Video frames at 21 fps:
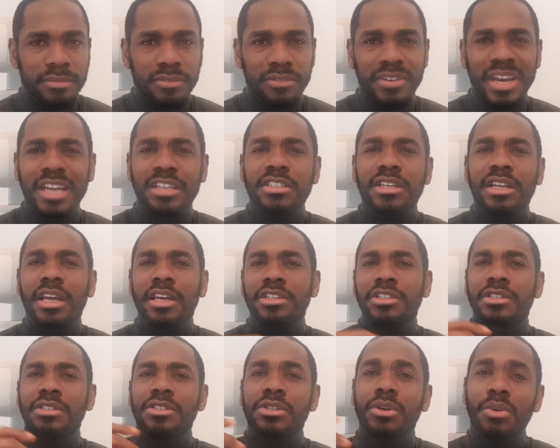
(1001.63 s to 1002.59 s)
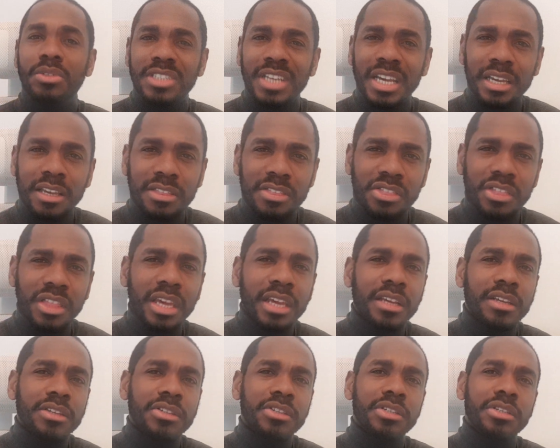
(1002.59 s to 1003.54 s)
vaccinations, or taking
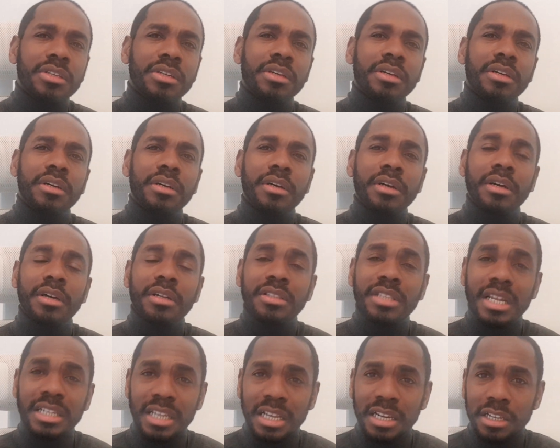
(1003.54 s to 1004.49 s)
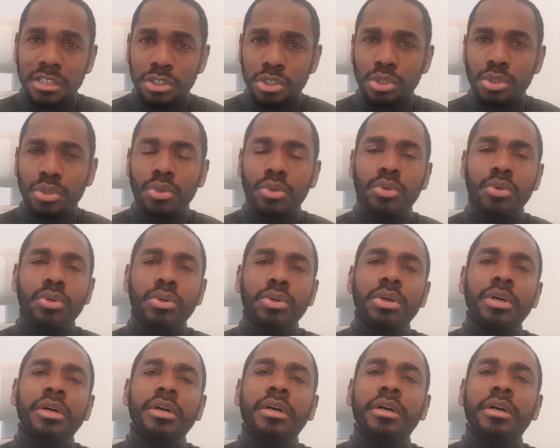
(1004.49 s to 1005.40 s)
things that then ensure